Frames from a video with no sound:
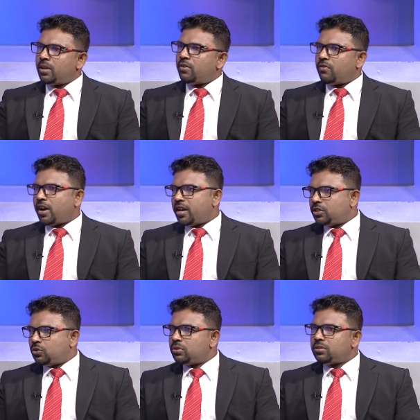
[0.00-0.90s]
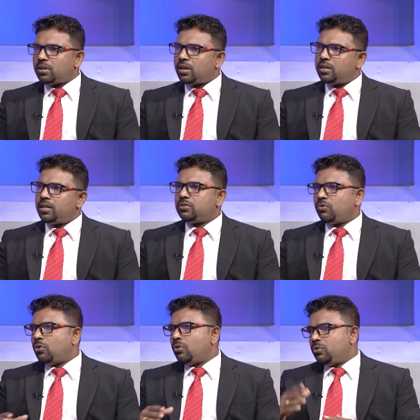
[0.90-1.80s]
fire issues, just
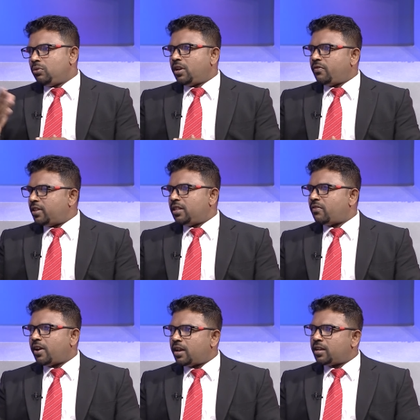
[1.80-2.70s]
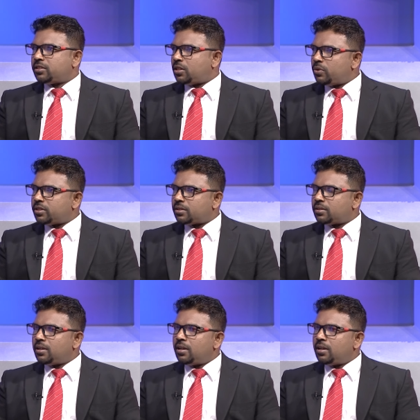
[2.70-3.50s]
you, you refill the fire extinguishers.